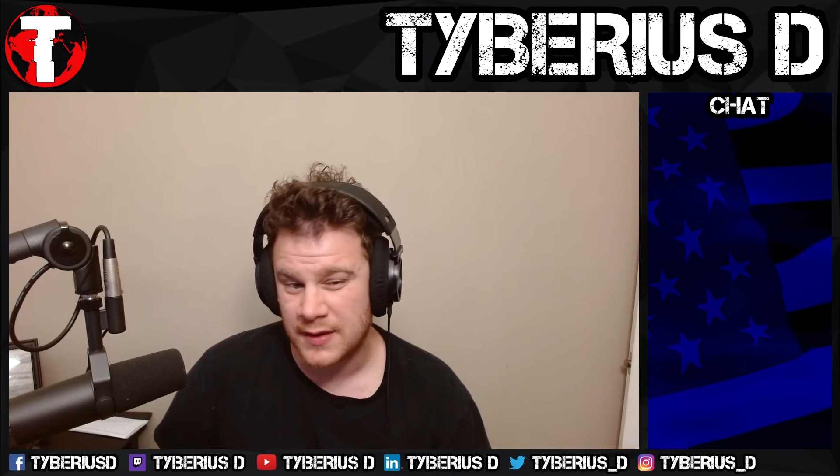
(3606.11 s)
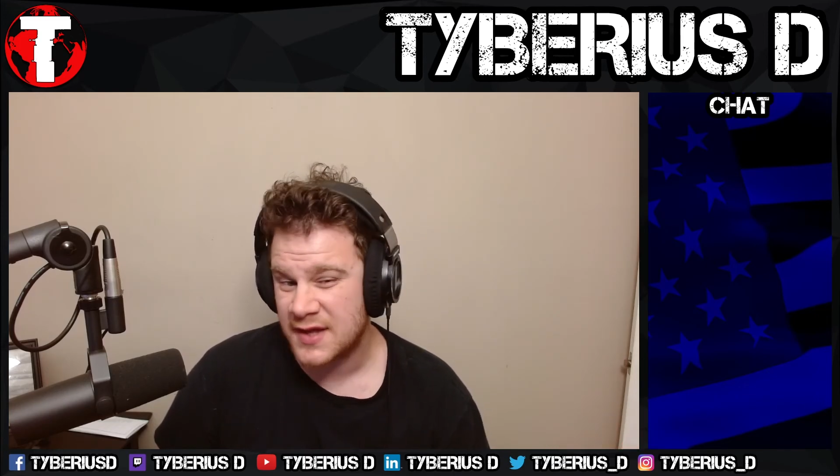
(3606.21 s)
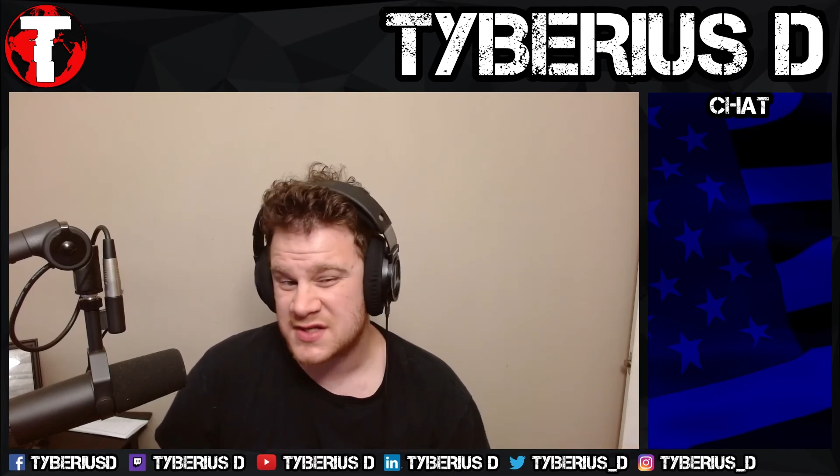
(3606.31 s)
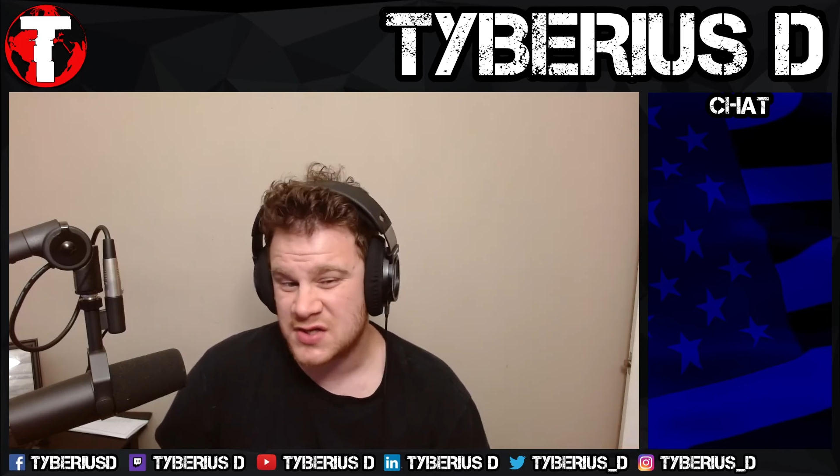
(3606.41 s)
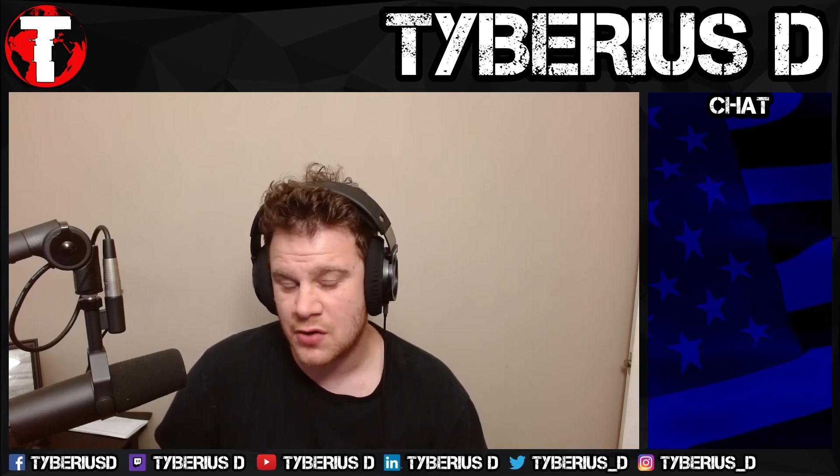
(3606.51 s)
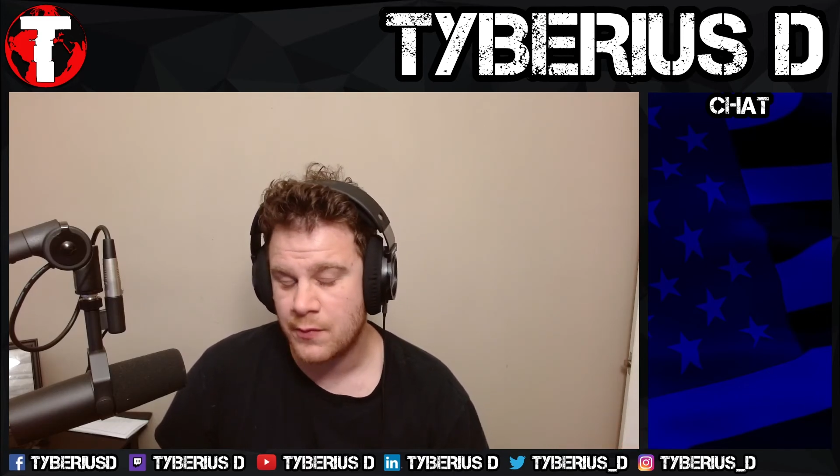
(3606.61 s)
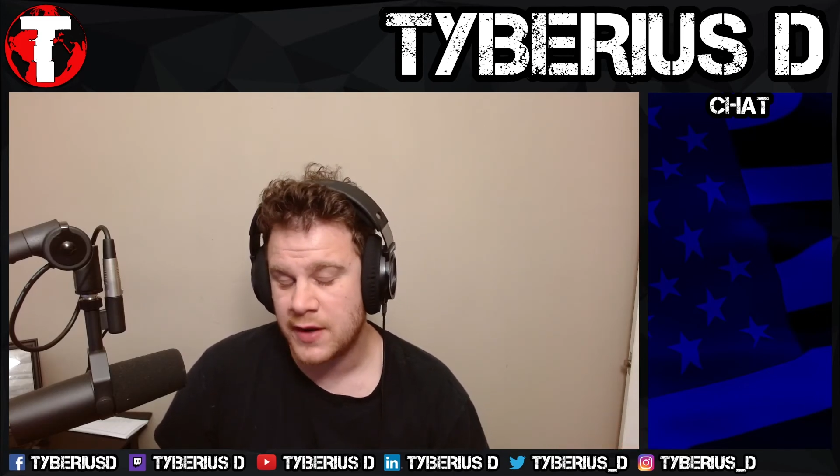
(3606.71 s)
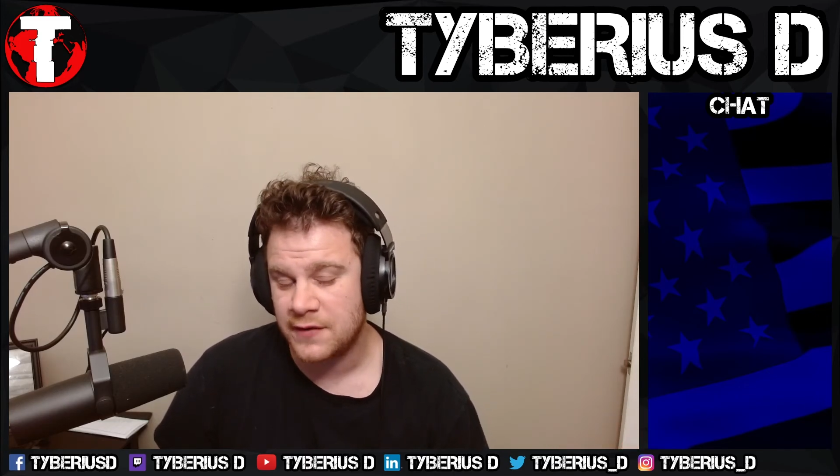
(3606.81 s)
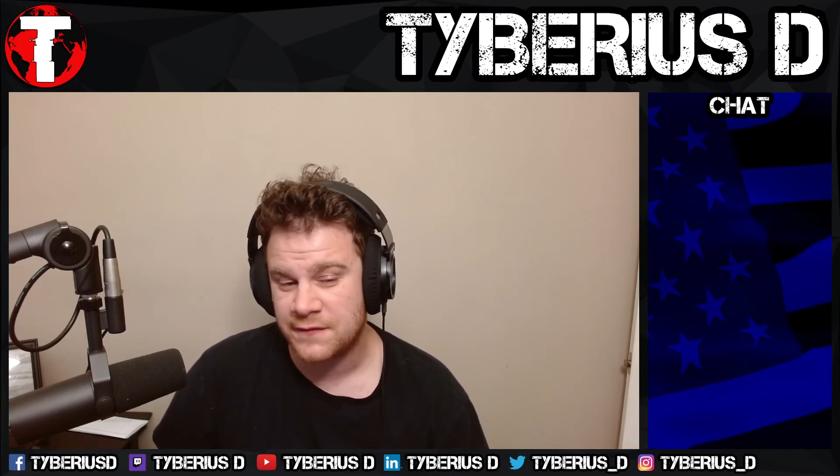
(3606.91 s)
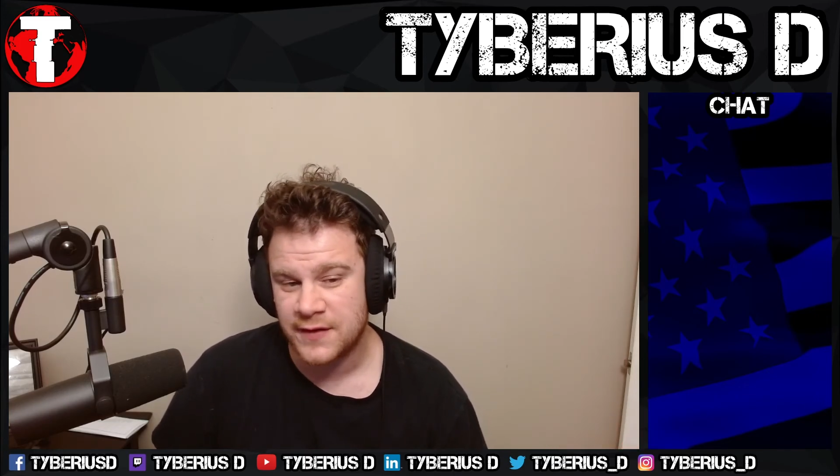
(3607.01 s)
and that's no
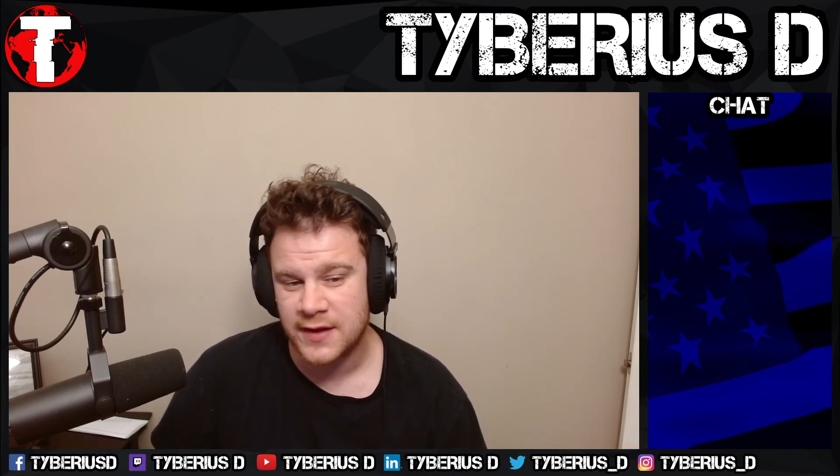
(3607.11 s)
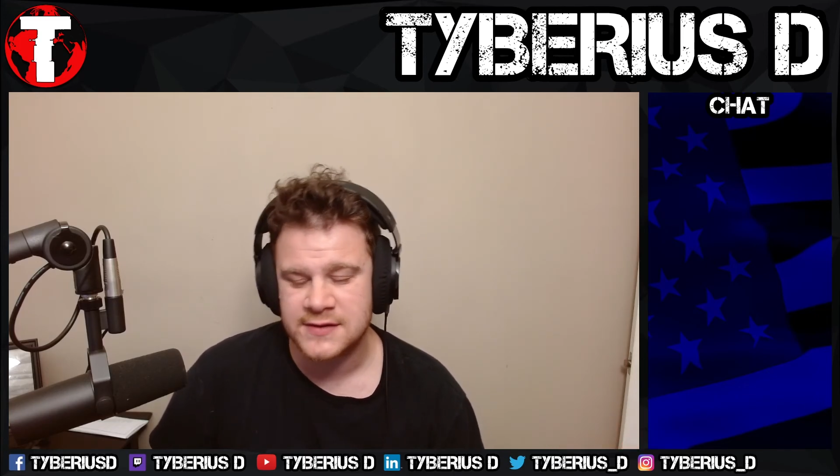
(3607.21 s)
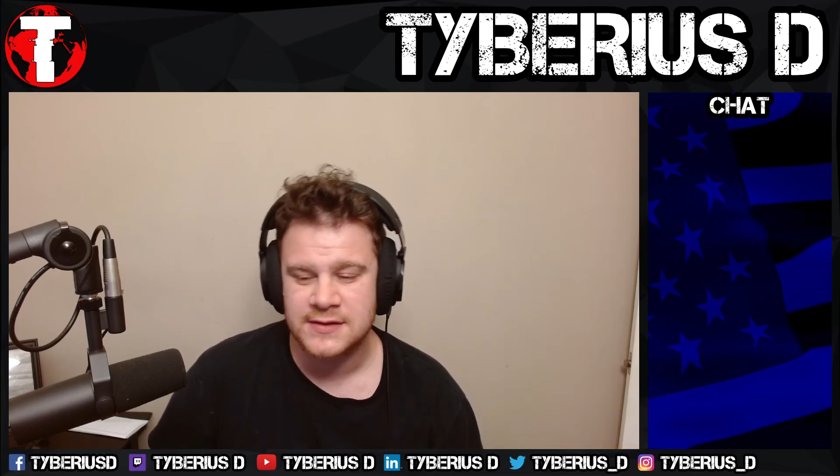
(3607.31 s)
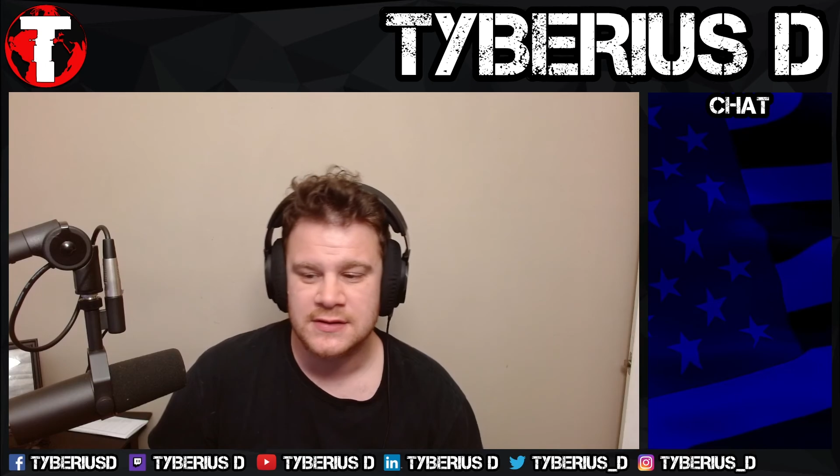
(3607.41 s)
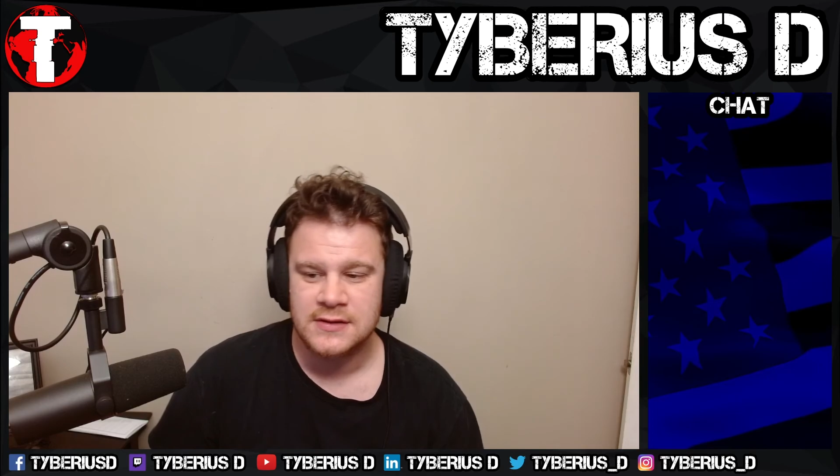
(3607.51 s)
mean feat.